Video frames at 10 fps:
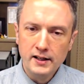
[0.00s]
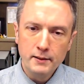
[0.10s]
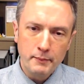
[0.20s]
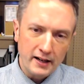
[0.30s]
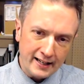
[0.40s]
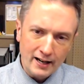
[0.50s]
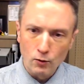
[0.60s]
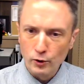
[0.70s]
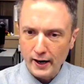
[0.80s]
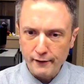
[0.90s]
but I can't
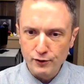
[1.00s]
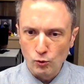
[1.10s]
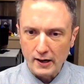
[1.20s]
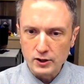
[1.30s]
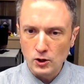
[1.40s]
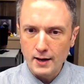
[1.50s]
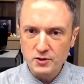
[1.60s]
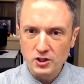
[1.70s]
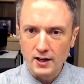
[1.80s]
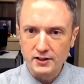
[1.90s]
rule out a few raindrops
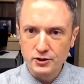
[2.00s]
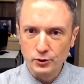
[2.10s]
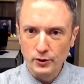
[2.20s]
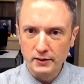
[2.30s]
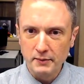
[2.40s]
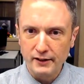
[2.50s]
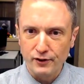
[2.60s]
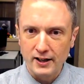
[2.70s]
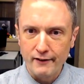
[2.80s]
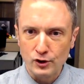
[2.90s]
trying to make for
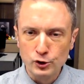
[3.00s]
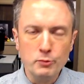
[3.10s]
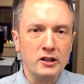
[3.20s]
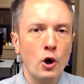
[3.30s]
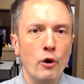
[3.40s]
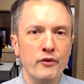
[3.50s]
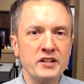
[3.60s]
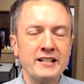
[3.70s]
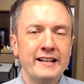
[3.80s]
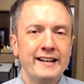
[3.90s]
kind of a gloomy go of
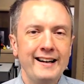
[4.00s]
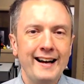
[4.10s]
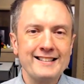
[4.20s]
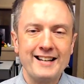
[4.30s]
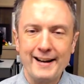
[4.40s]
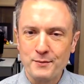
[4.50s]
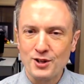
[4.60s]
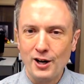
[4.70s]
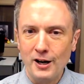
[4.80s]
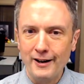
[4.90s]
it at times
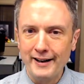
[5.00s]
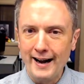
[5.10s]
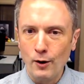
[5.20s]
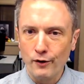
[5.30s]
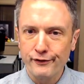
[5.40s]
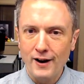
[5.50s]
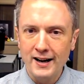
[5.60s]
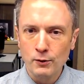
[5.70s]
on our Friday.